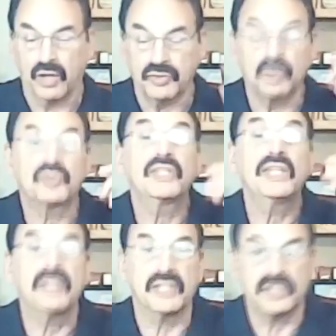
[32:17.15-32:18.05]

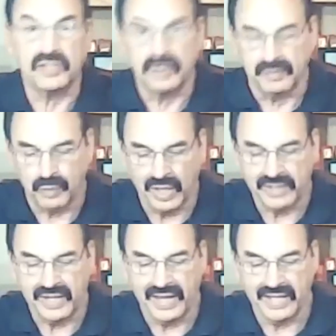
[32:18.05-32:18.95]
advice,
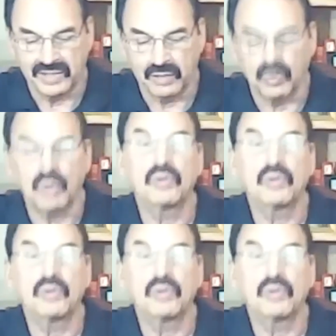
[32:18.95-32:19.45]
suggestions,